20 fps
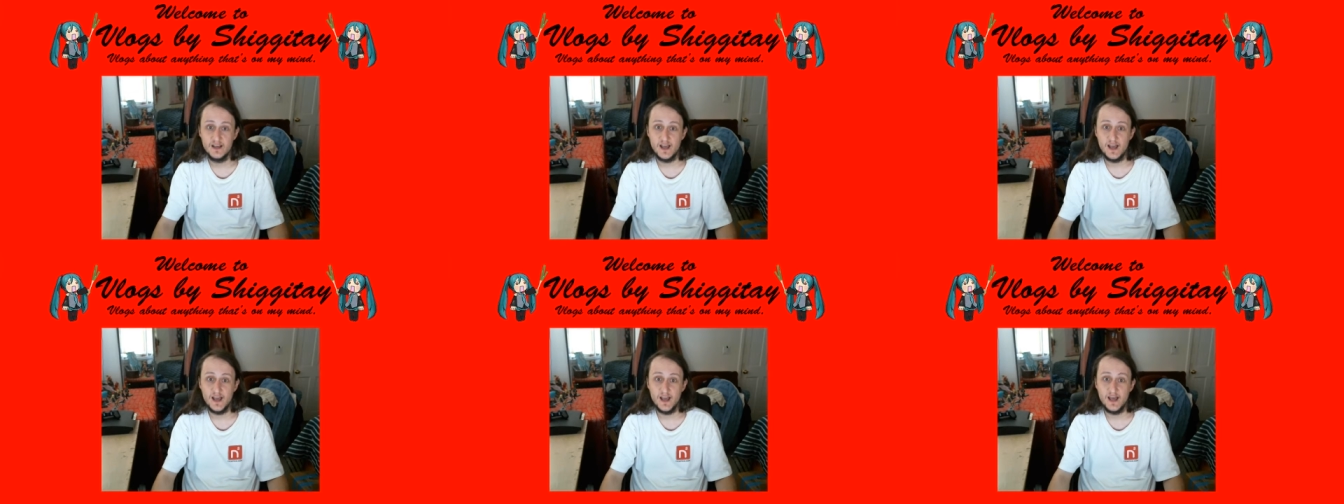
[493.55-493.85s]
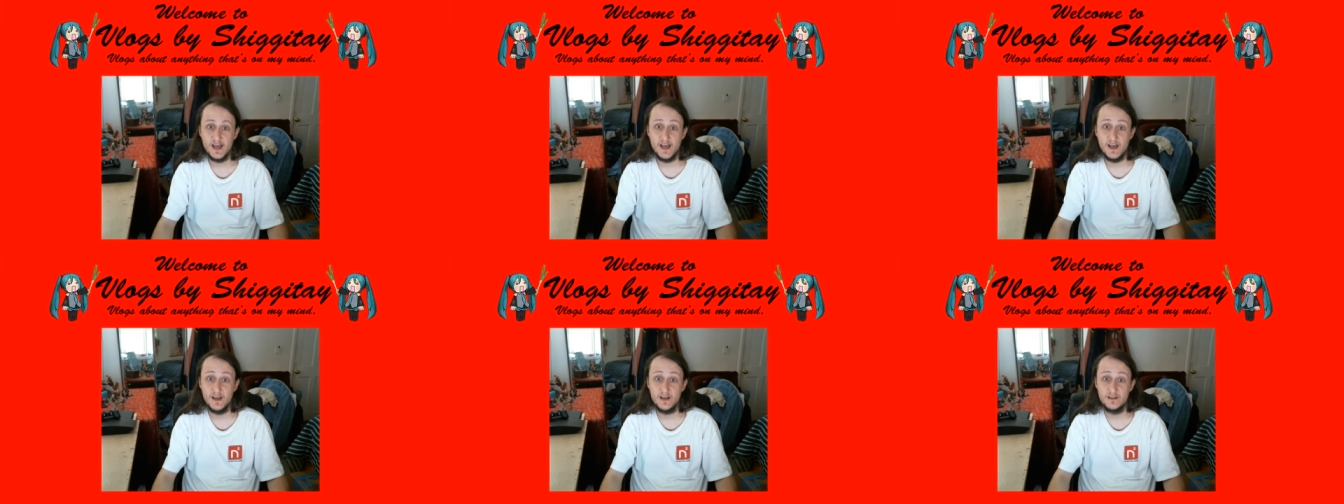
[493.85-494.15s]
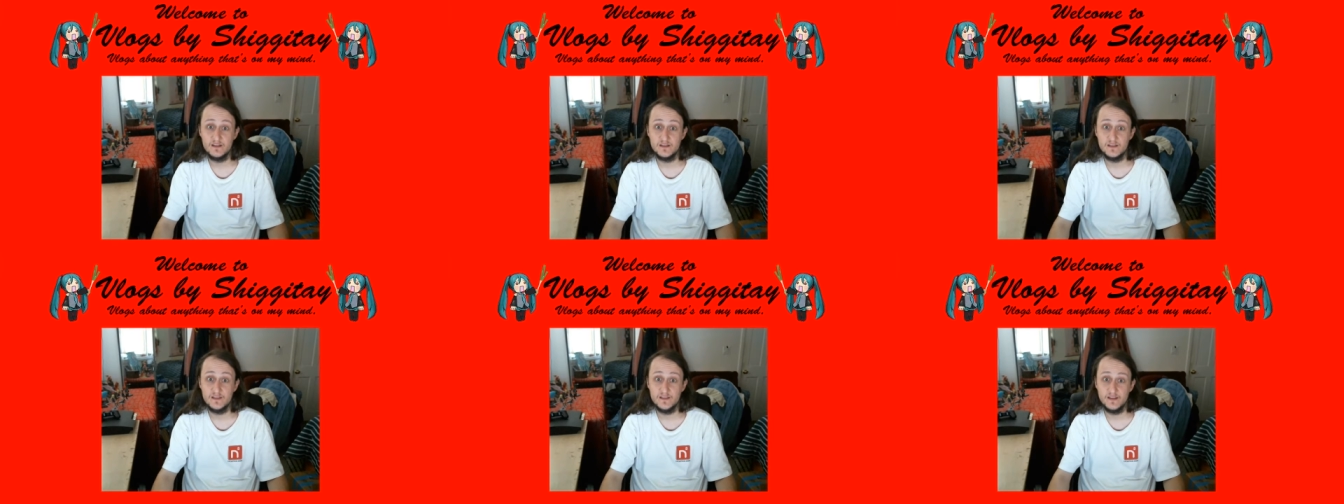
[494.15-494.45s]

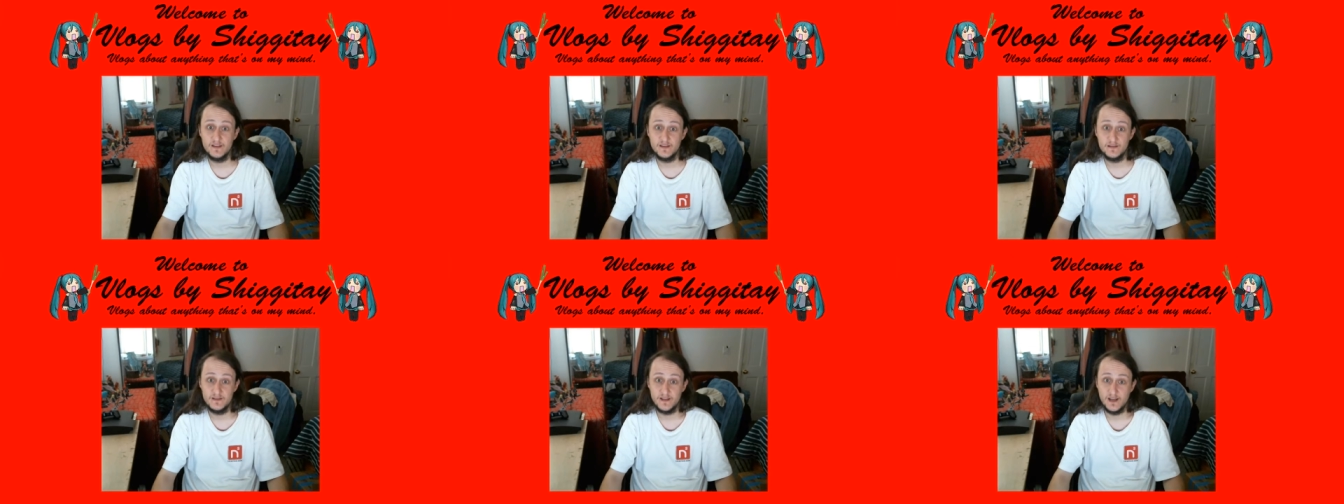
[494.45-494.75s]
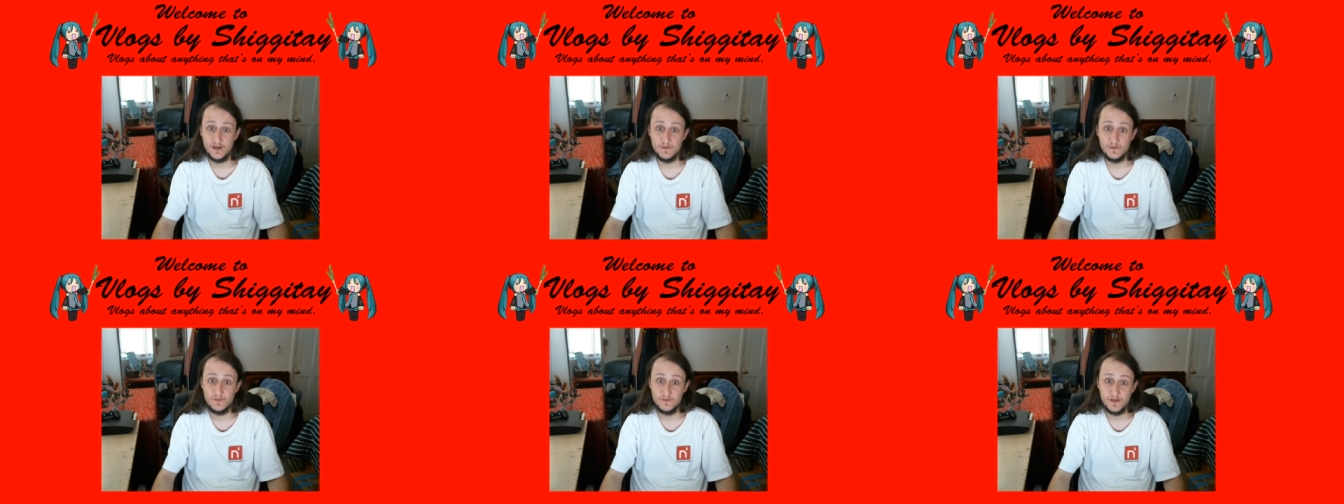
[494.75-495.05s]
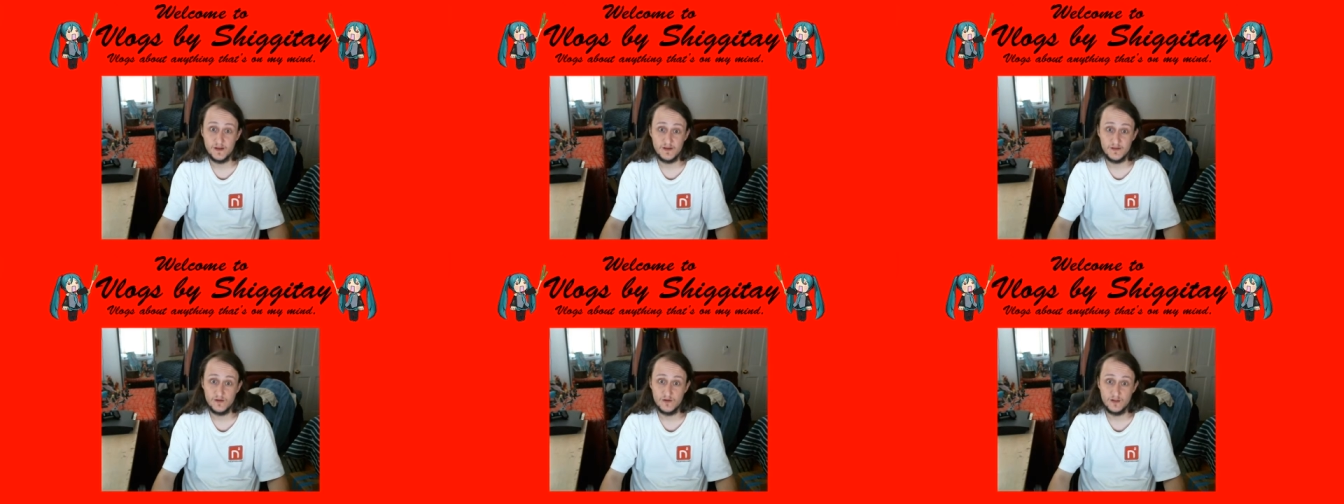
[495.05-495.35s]
and
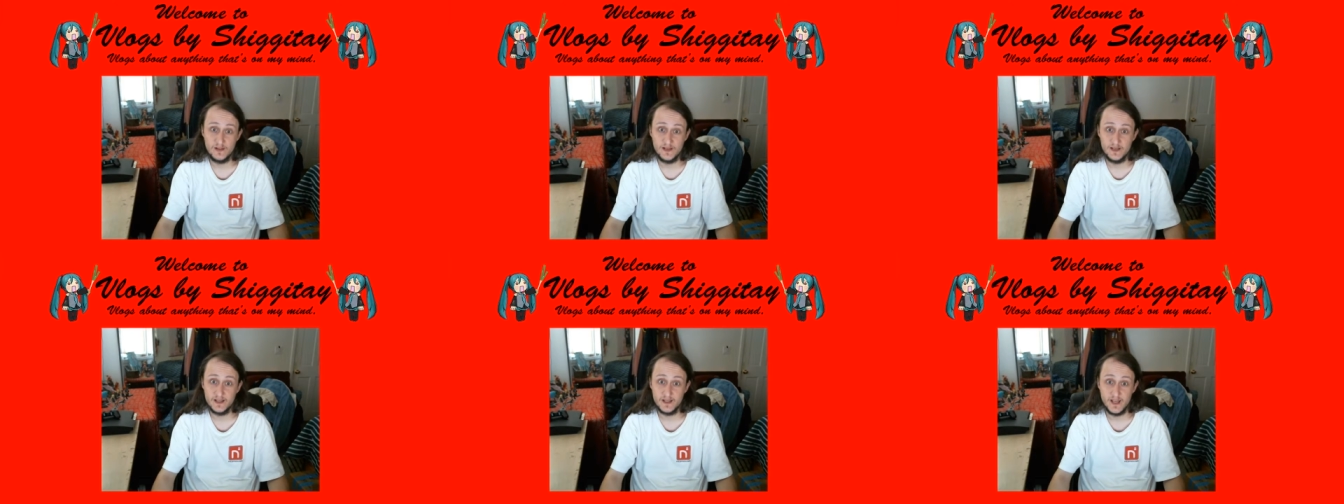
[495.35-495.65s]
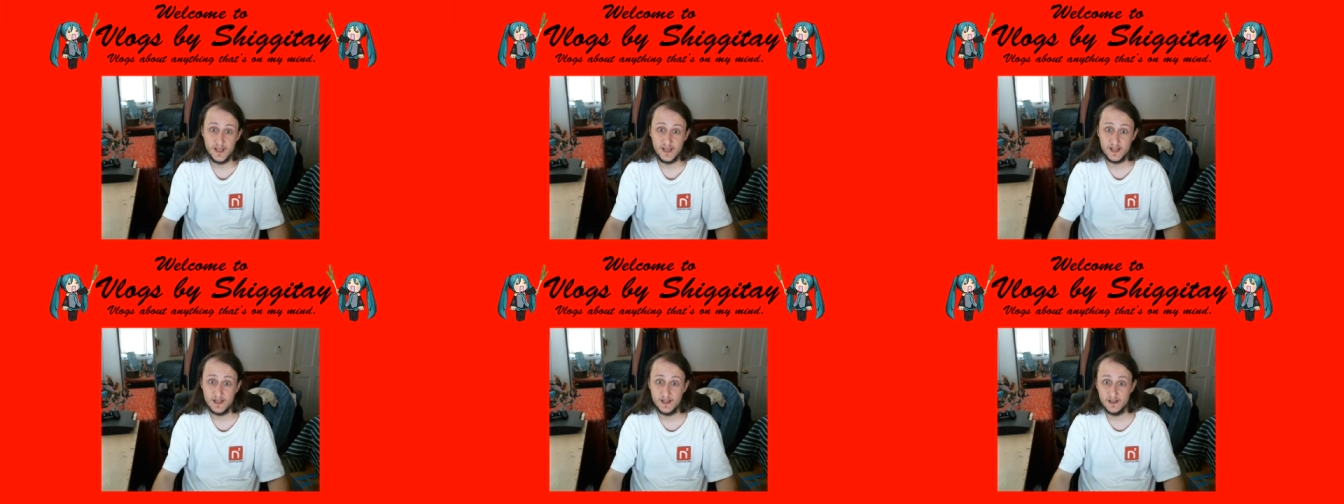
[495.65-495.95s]
they're like, hey,